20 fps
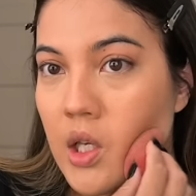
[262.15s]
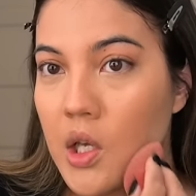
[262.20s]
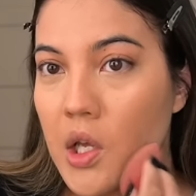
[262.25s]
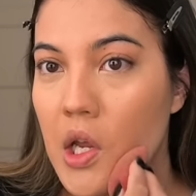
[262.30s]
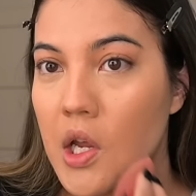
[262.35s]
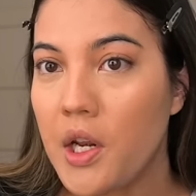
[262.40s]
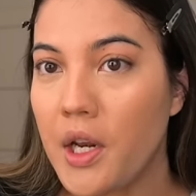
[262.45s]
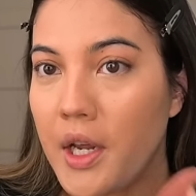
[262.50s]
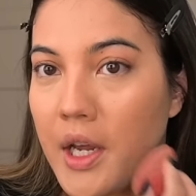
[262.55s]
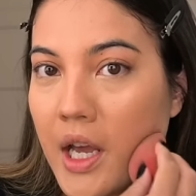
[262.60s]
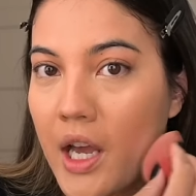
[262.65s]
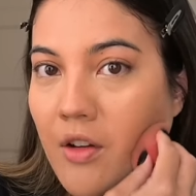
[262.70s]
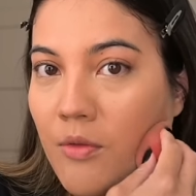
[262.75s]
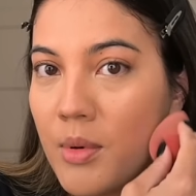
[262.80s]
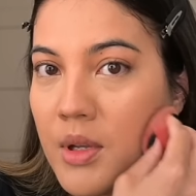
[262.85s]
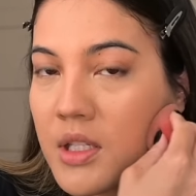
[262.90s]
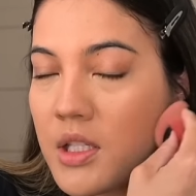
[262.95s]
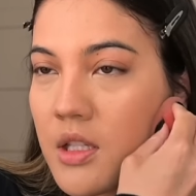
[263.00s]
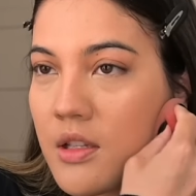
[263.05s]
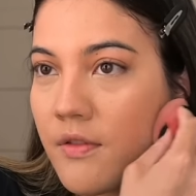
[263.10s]
and I have
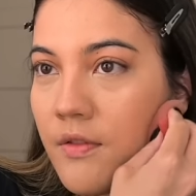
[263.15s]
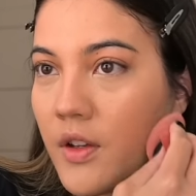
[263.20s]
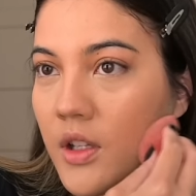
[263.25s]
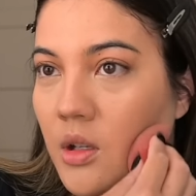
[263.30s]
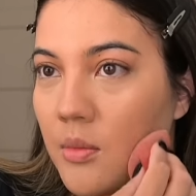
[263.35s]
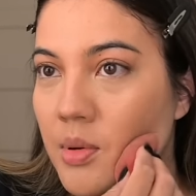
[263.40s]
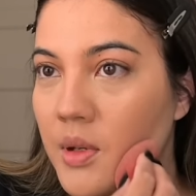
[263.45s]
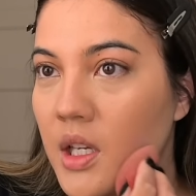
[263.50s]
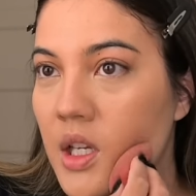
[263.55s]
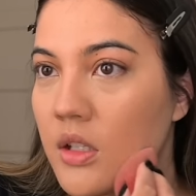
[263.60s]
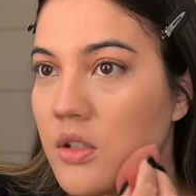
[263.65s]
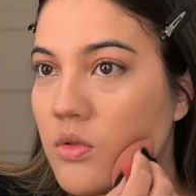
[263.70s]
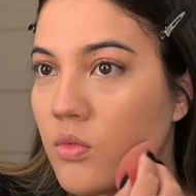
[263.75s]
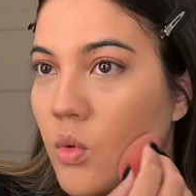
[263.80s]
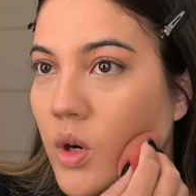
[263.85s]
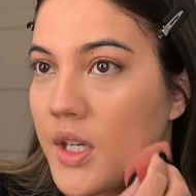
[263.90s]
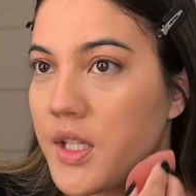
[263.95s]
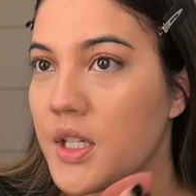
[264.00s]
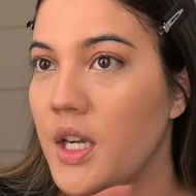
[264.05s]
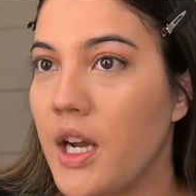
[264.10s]
been to the Philippines
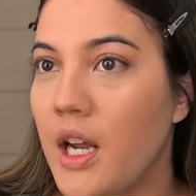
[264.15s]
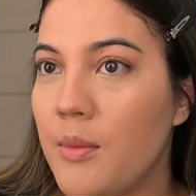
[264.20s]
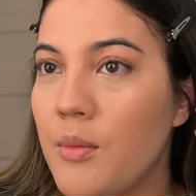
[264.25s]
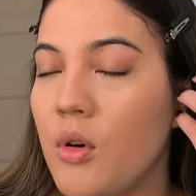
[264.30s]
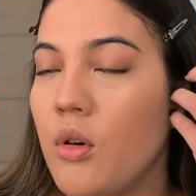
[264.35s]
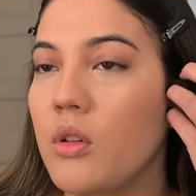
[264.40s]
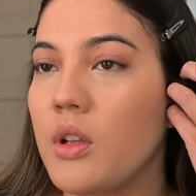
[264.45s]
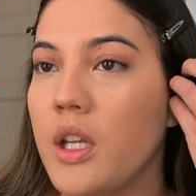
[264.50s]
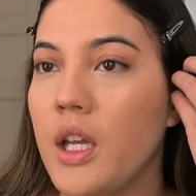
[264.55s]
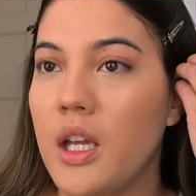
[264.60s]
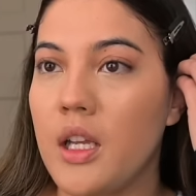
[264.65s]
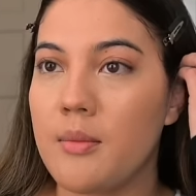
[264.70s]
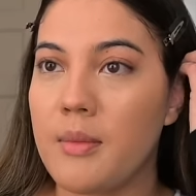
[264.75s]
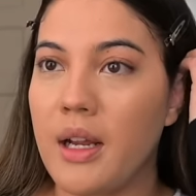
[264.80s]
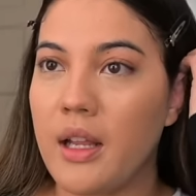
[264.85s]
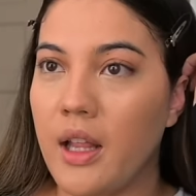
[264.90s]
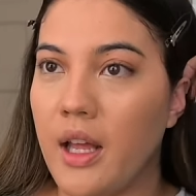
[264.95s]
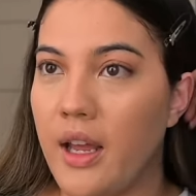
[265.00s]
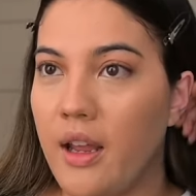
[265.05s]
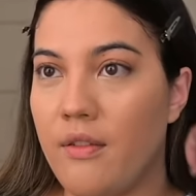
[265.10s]
one time only in
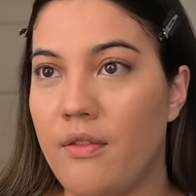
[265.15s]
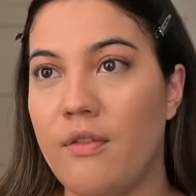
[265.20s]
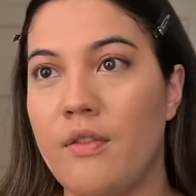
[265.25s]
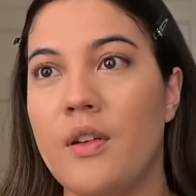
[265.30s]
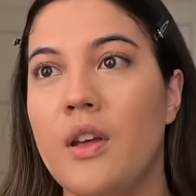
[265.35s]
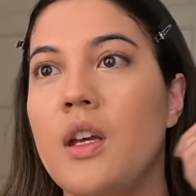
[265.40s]
my life,